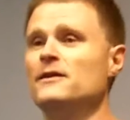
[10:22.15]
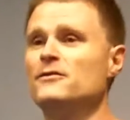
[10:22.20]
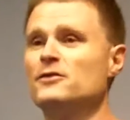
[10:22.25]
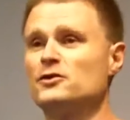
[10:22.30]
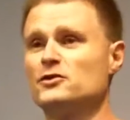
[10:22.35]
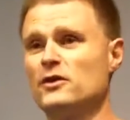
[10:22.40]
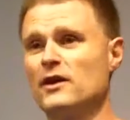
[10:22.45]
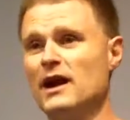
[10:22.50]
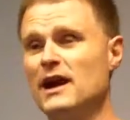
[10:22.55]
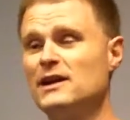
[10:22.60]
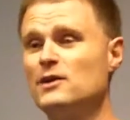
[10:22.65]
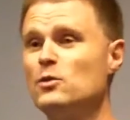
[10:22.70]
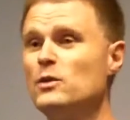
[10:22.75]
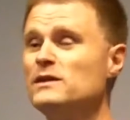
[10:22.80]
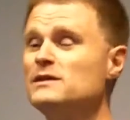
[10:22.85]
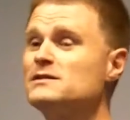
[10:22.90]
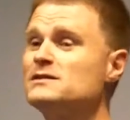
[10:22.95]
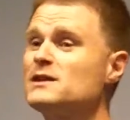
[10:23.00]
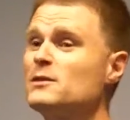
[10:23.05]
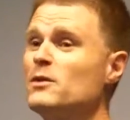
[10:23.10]
if you're trying to
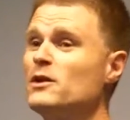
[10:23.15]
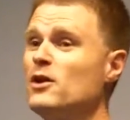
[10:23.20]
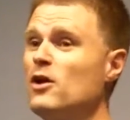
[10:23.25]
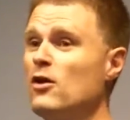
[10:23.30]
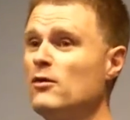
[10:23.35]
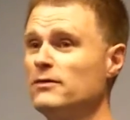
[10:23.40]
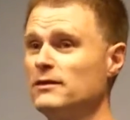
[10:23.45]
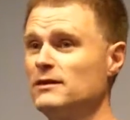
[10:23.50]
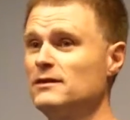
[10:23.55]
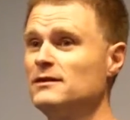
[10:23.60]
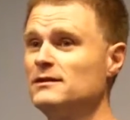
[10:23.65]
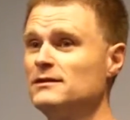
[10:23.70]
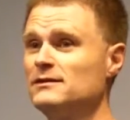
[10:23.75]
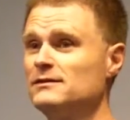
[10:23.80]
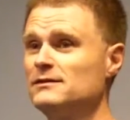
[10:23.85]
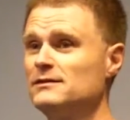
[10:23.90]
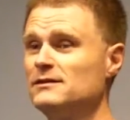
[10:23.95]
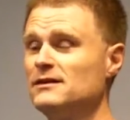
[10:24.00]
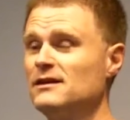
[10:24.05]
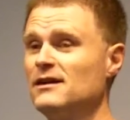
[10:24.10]
win someone
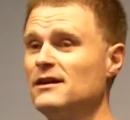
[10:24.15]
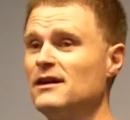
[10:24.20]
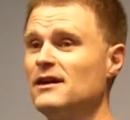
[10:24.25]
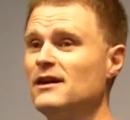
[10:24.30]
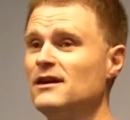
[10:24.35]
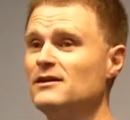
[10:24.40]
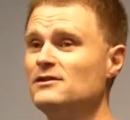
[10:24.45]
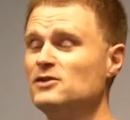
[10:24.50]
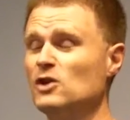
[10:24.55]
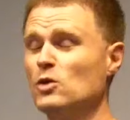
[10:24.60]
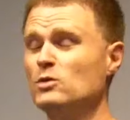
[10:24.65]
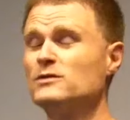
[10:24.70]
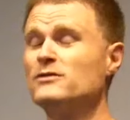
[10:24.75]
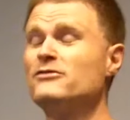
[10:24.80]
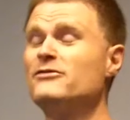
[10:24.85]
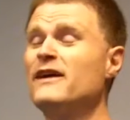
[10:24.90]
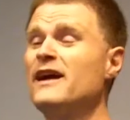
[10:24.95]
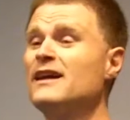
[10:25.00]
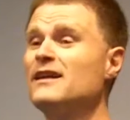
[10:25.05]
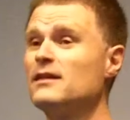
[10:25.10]
over, don't
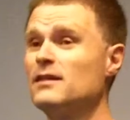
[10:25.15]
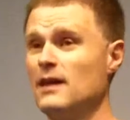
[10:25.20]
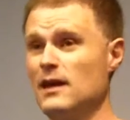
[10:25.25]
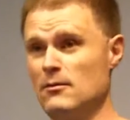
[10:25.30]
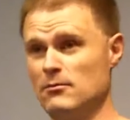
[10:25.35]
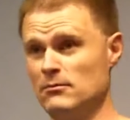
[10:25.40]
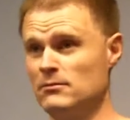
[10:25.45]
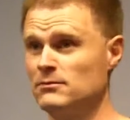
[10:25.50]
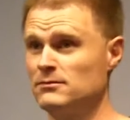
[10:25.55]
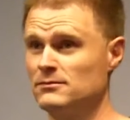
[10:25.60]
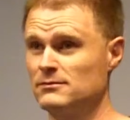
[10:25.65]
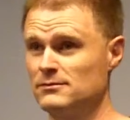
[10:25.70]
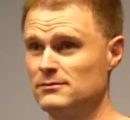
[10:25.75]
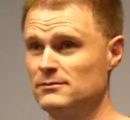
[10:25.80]
offend them.